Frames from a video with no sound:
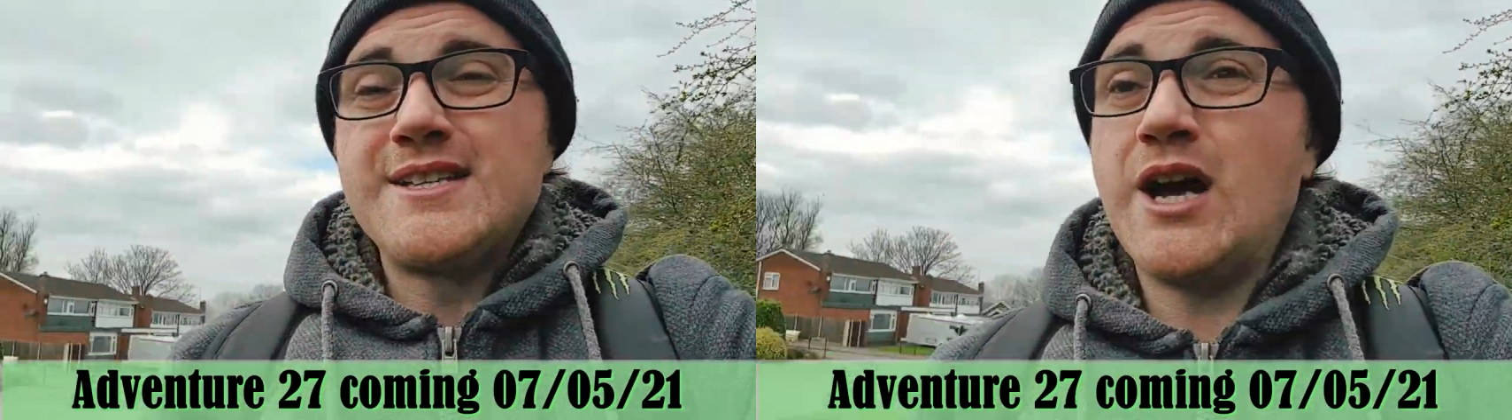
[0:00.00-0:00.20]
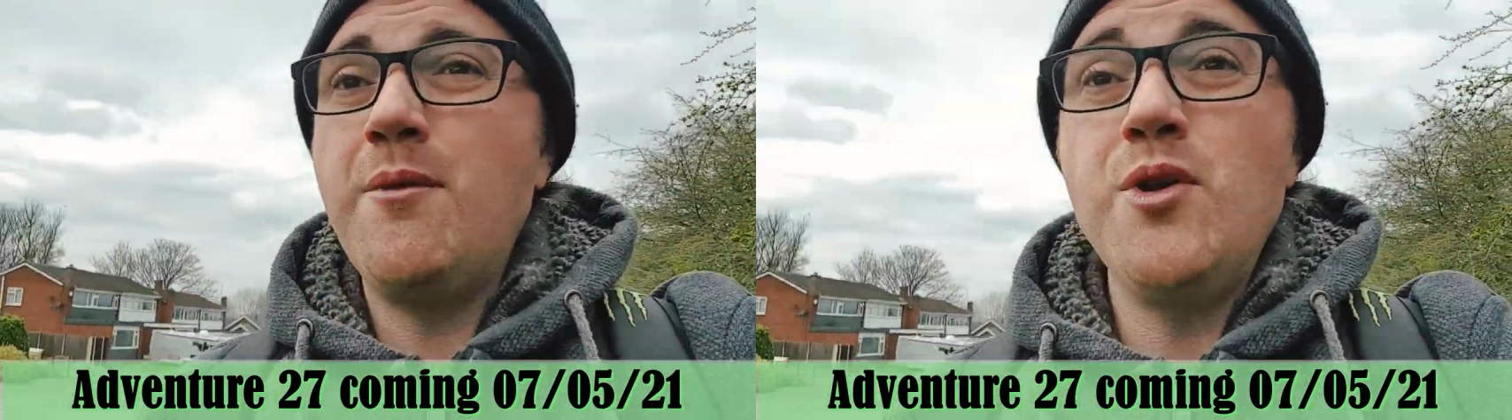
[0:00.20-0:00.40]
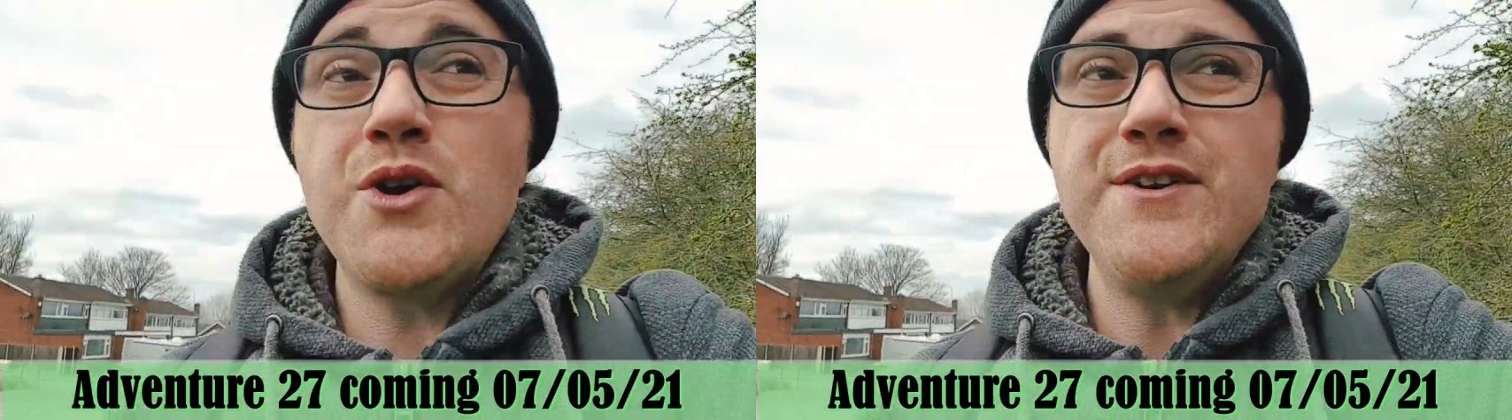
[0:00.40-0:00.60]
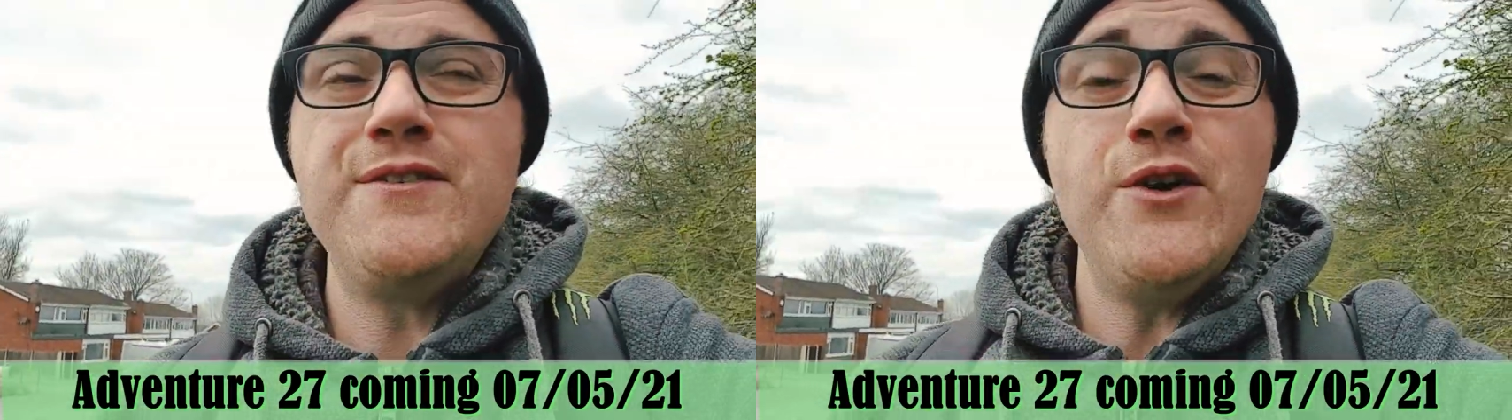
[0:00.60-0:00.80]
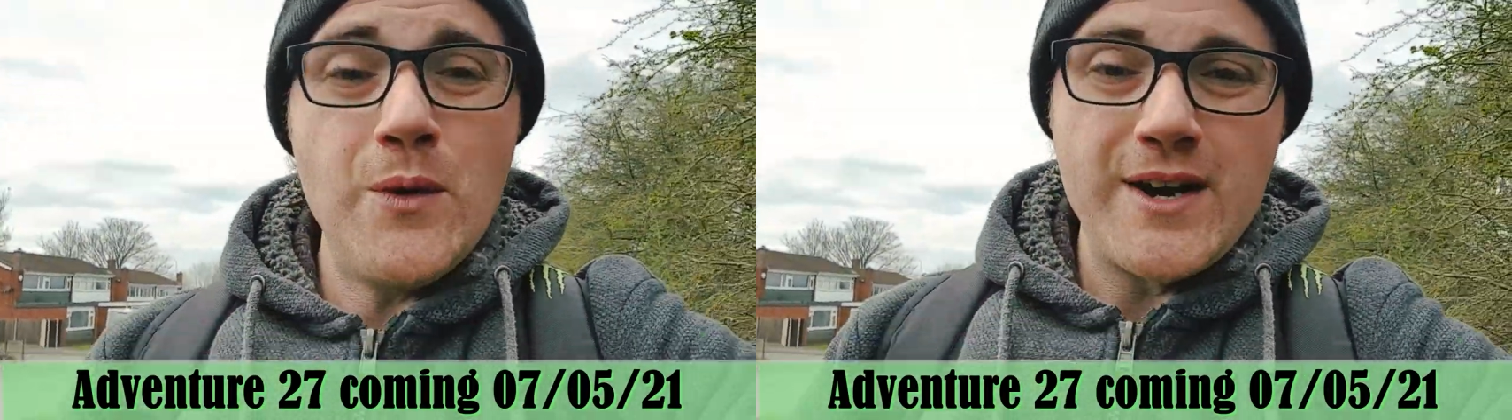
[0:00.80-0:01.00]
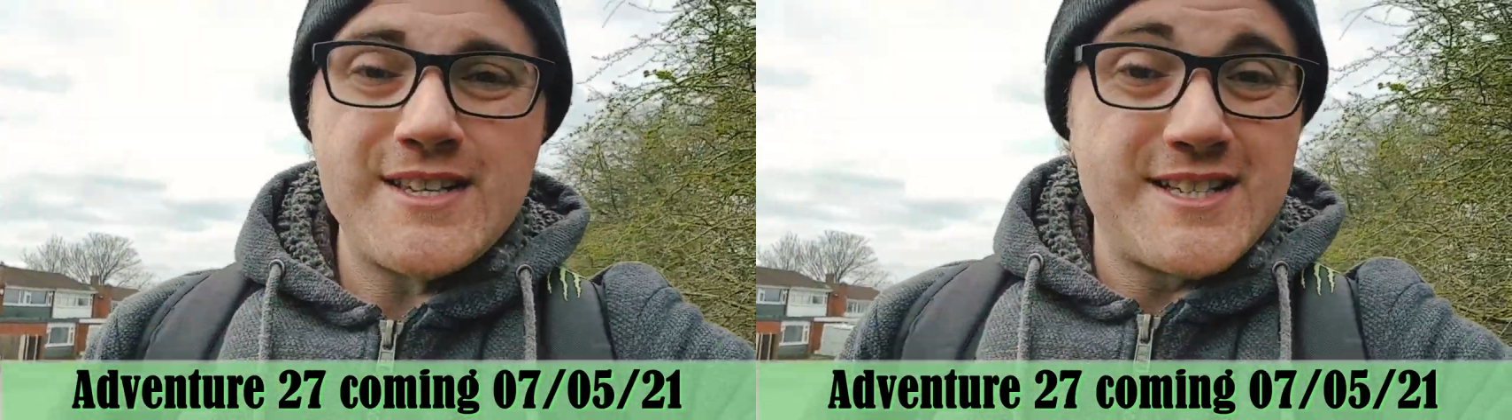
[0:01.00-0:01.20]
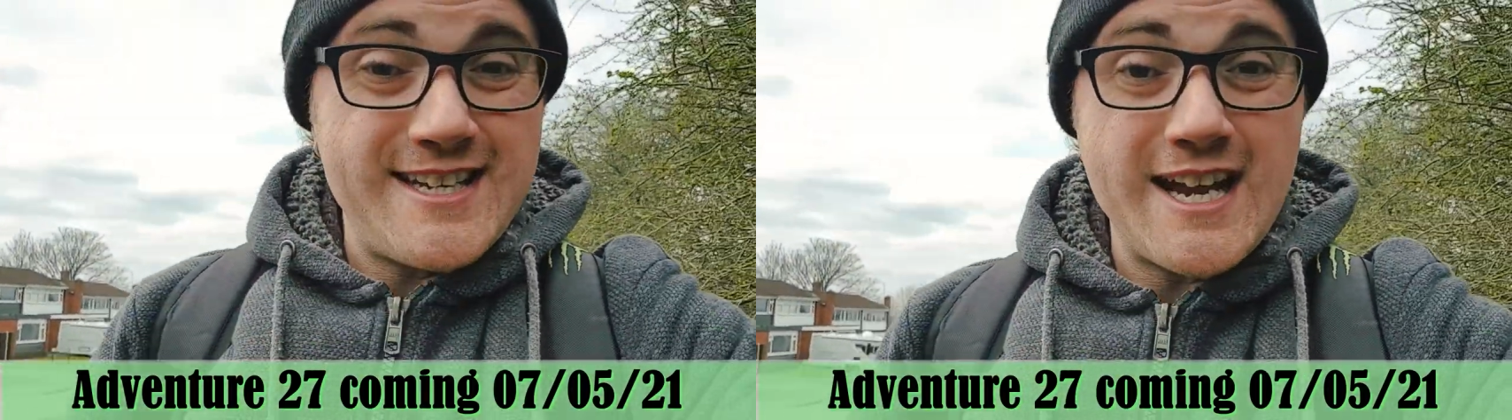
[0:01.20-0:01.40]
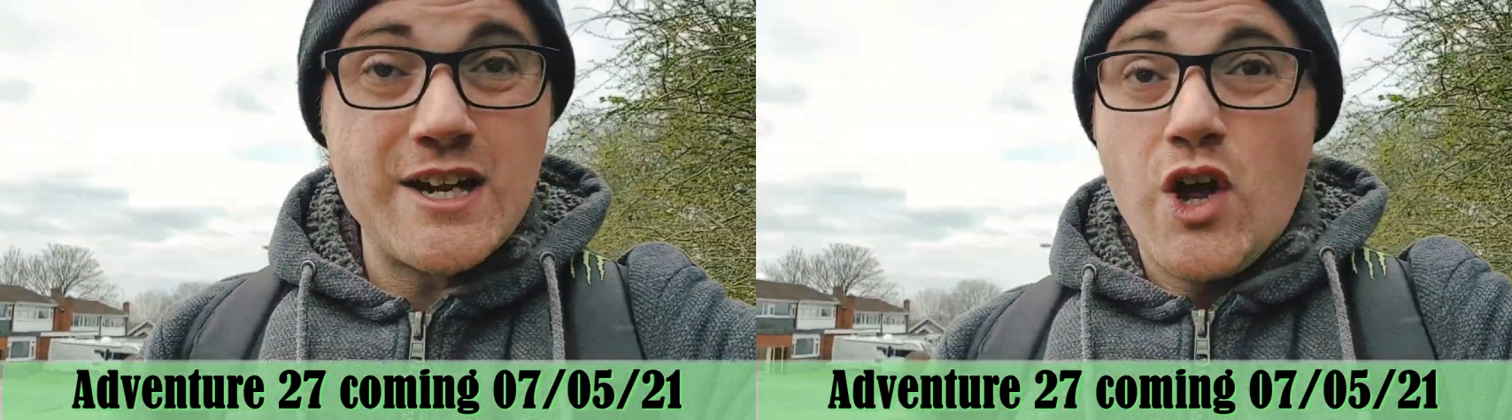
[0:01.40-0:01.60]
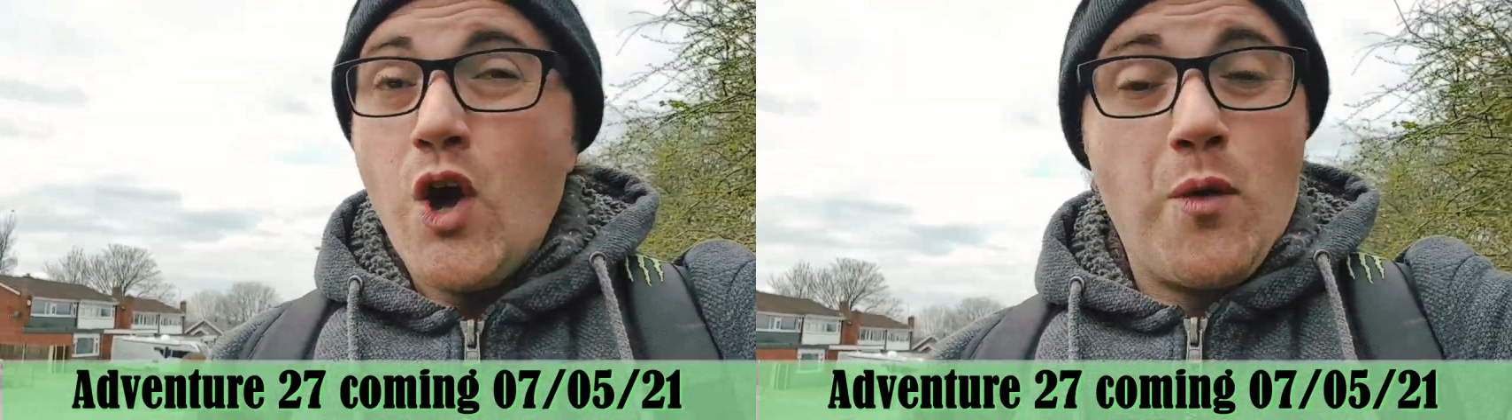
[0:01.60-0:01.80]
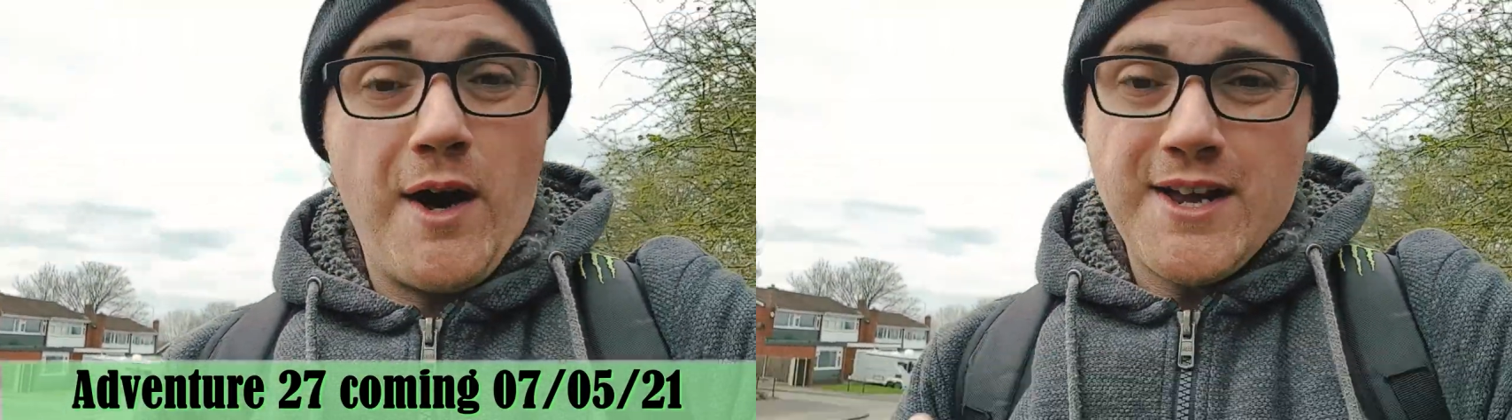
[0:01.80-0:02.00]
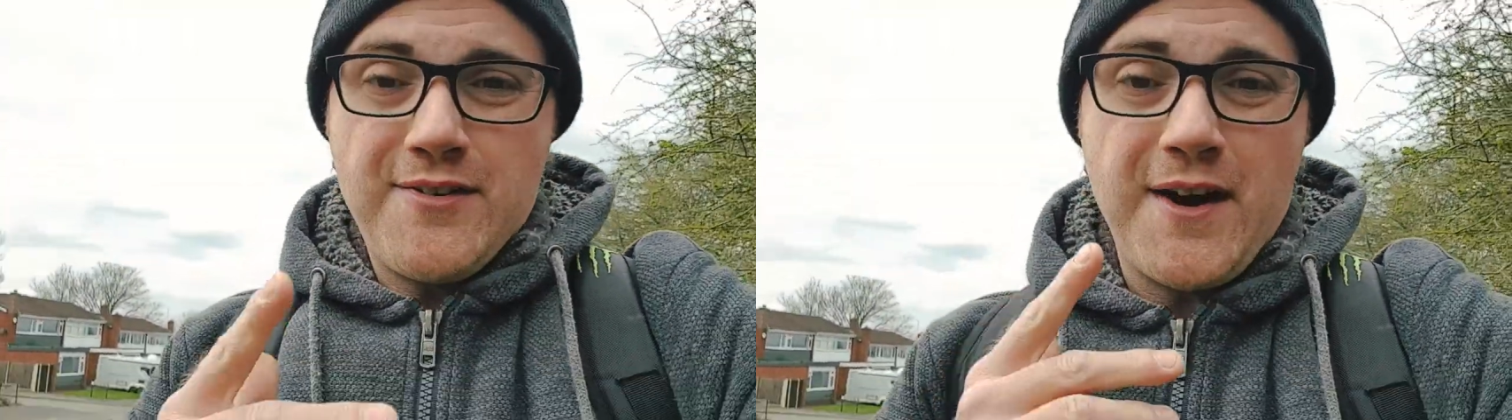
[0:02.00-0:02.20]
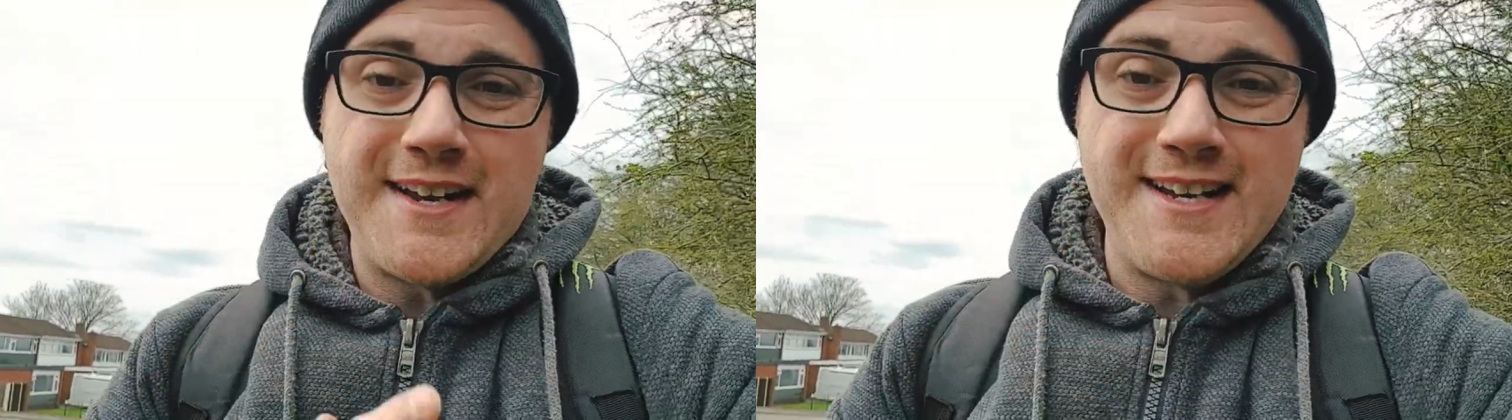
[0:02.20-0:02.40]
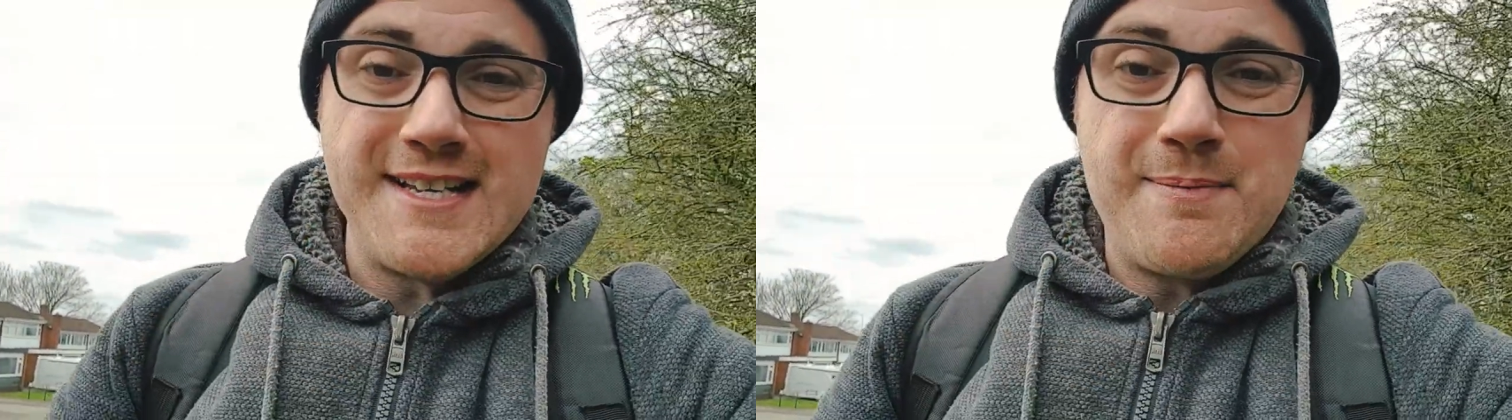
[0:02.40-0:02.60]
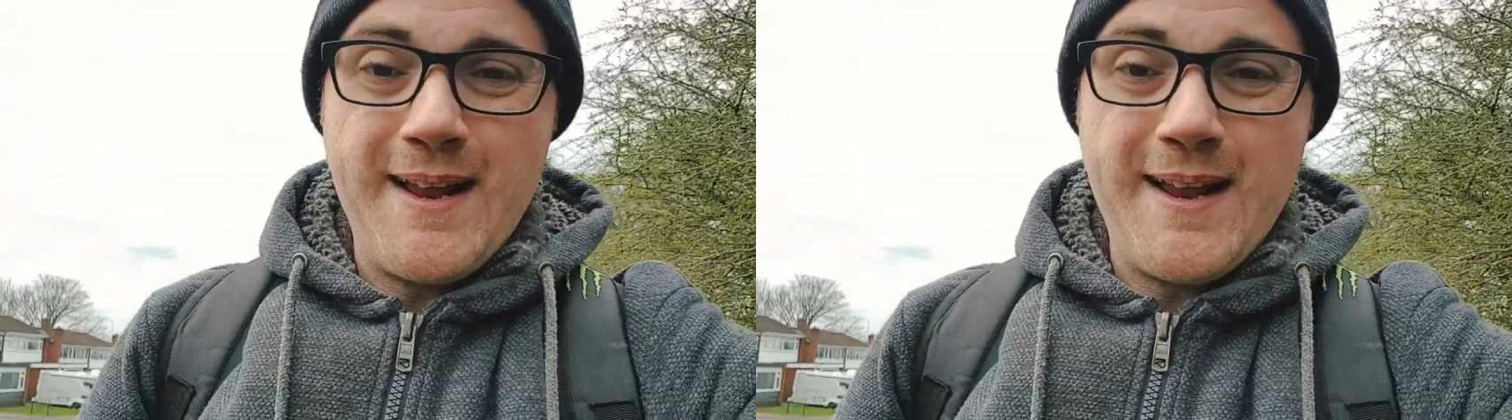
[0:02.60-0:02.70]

So I'm looking forward to seeing what I can find in this